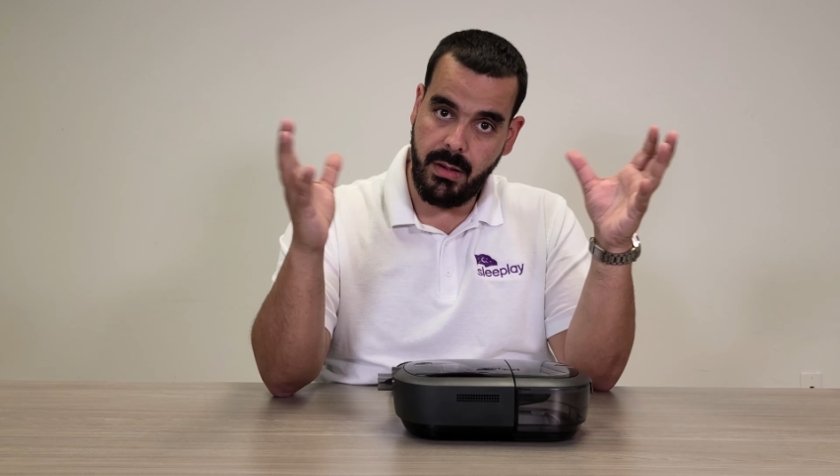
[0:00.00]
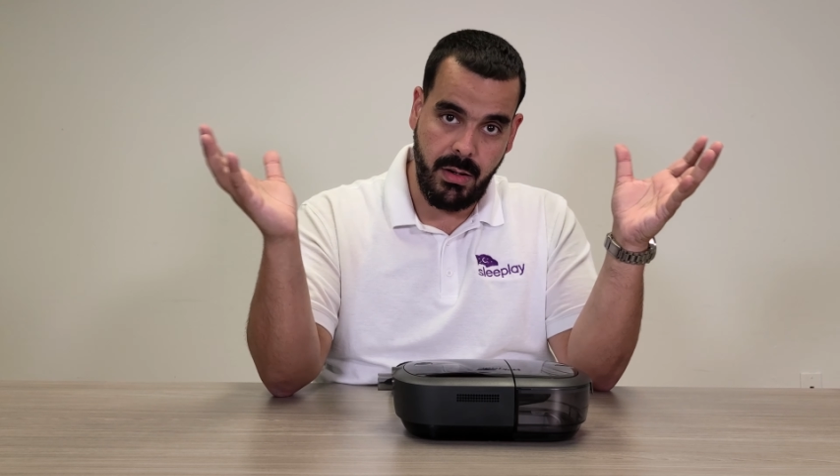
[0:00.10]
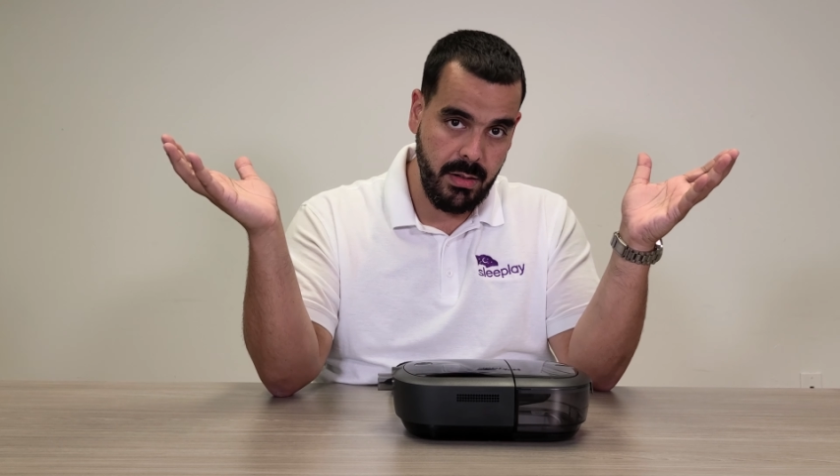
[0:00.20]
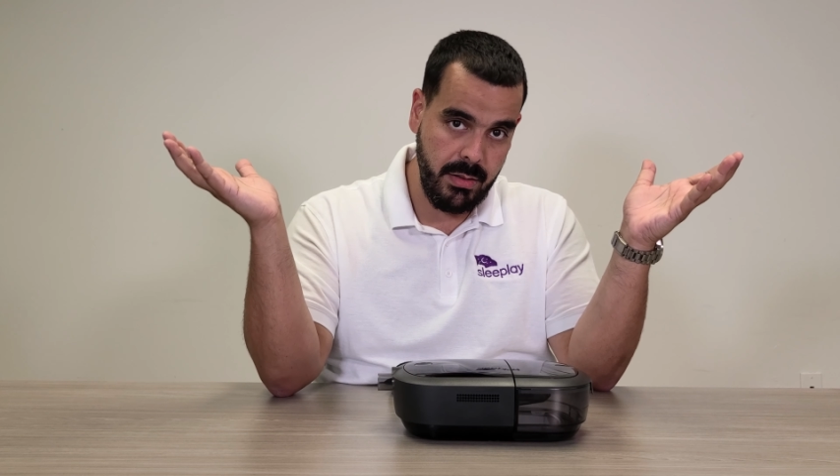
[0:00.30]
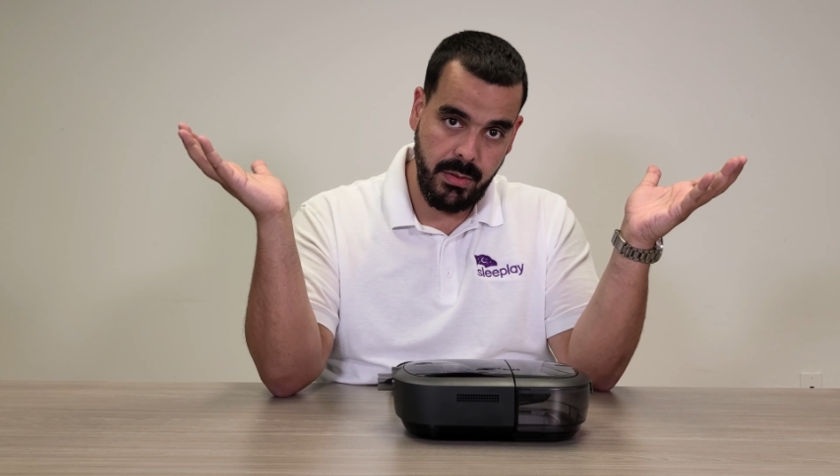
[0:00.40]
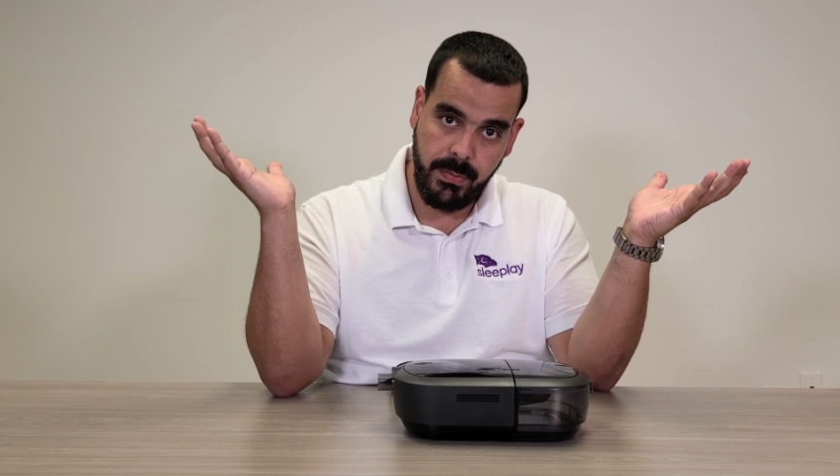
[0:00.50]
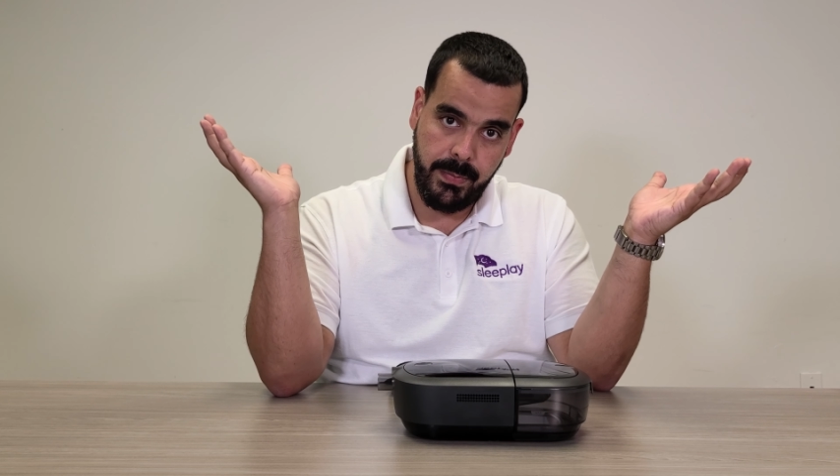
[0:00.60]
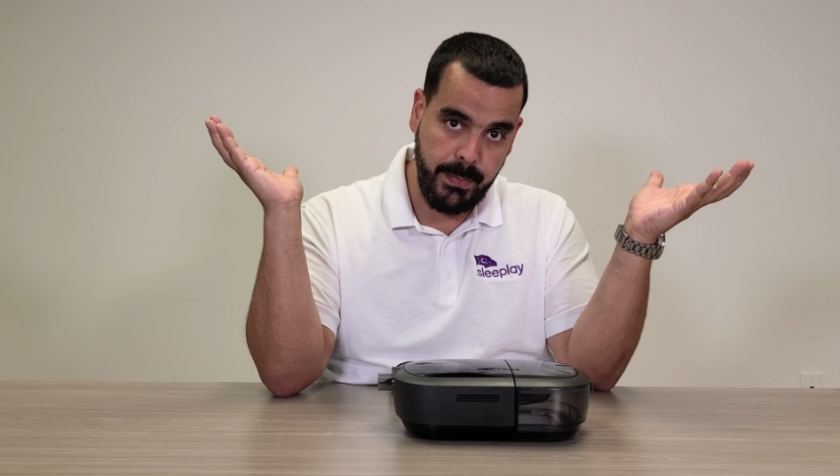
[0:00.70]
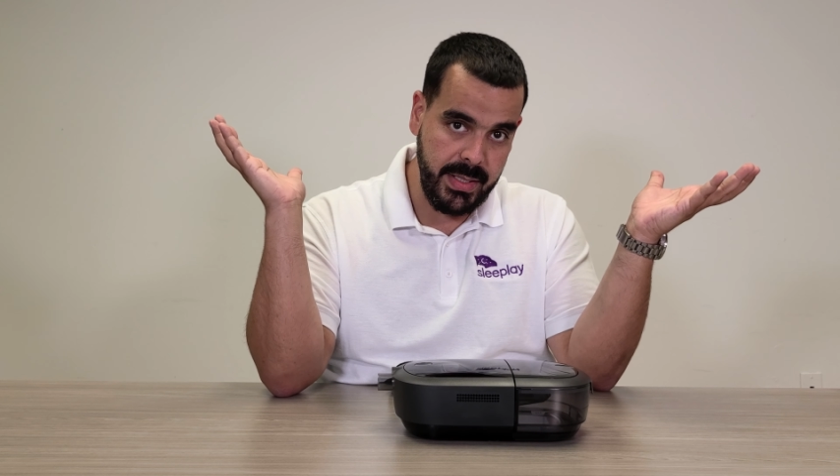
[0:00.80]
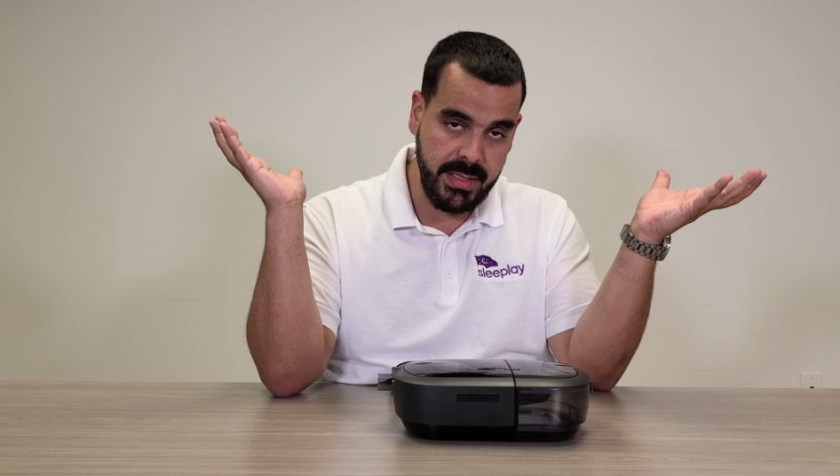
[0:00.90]
all your
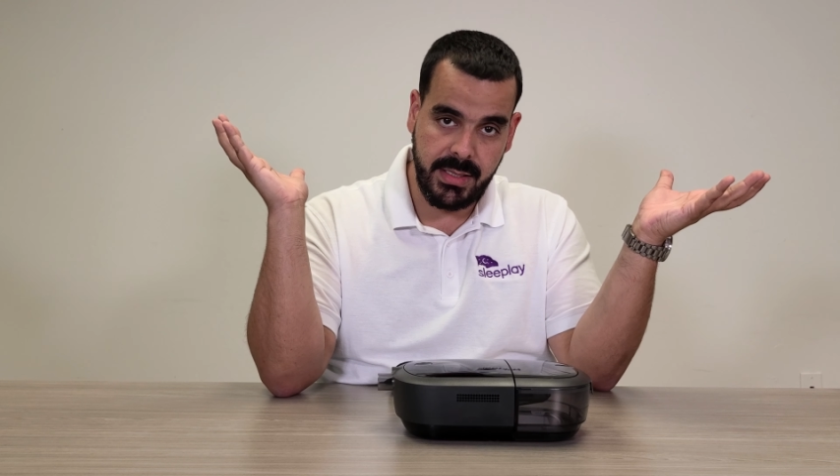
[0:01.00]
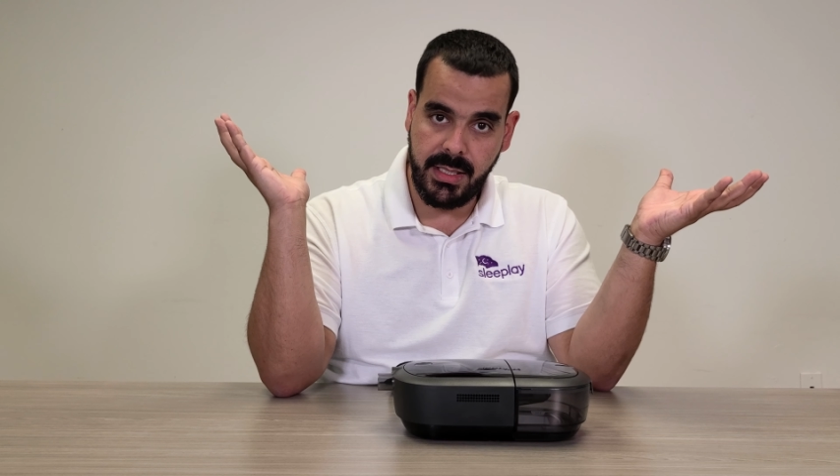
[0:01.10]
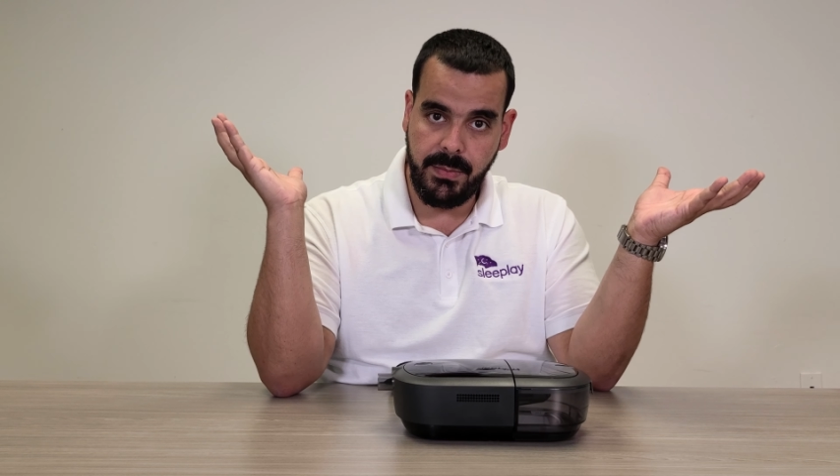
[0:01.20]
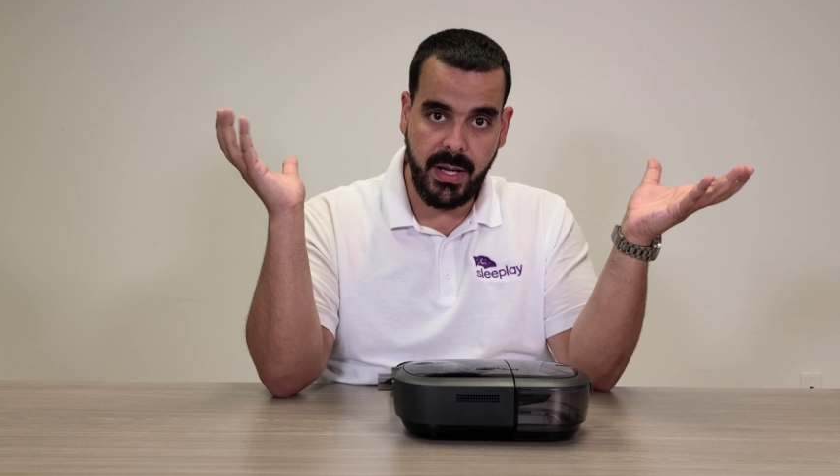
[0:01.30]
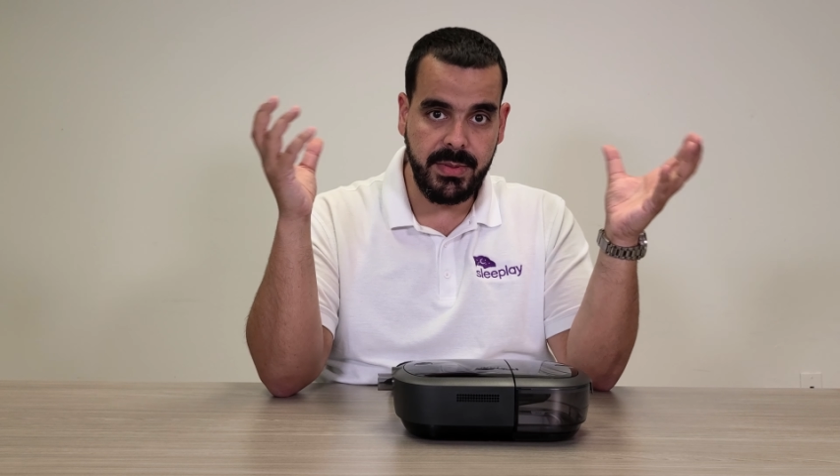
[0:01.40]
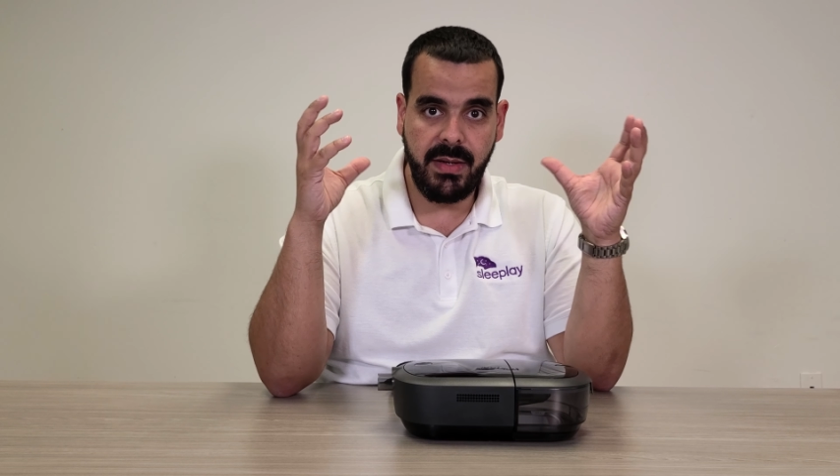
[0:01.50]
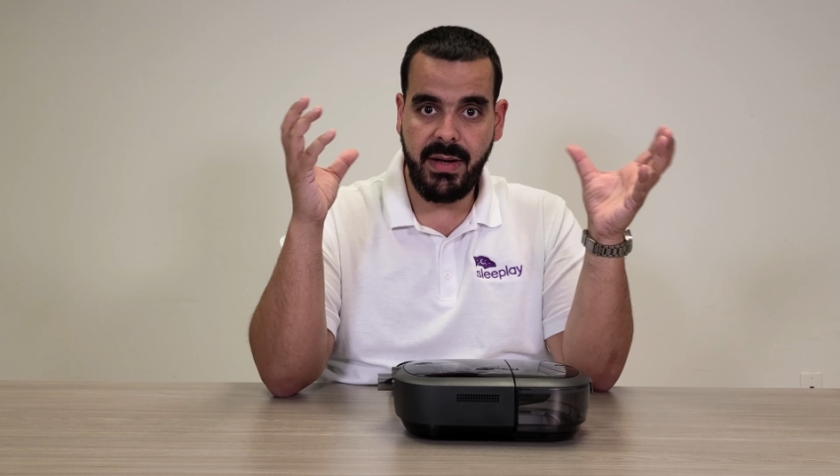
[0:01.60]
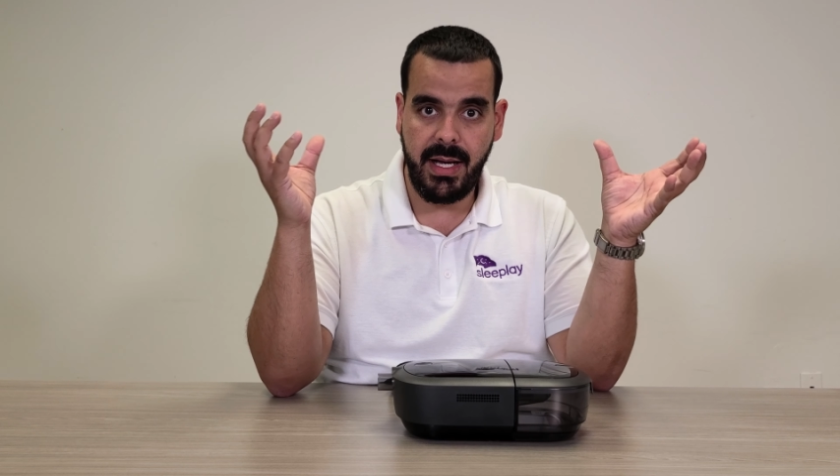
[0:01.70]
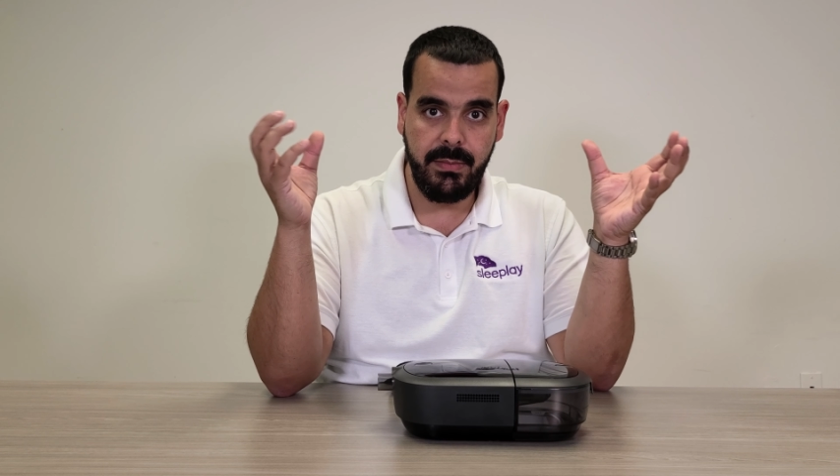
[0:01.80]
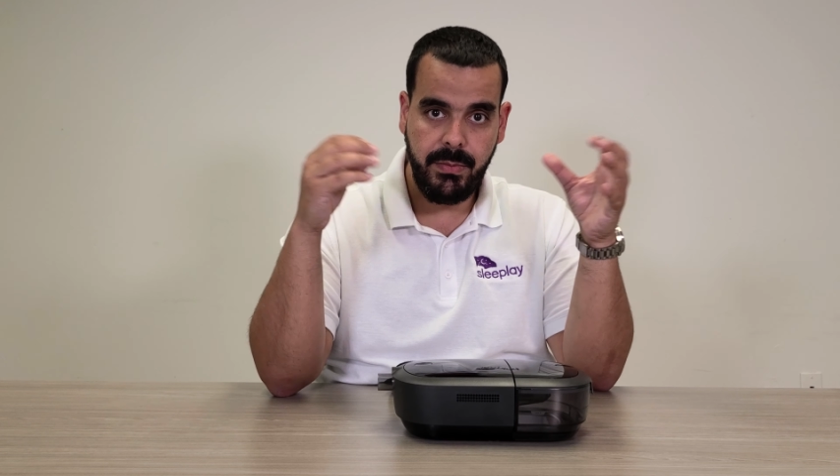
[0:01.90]
basic CPAPs have had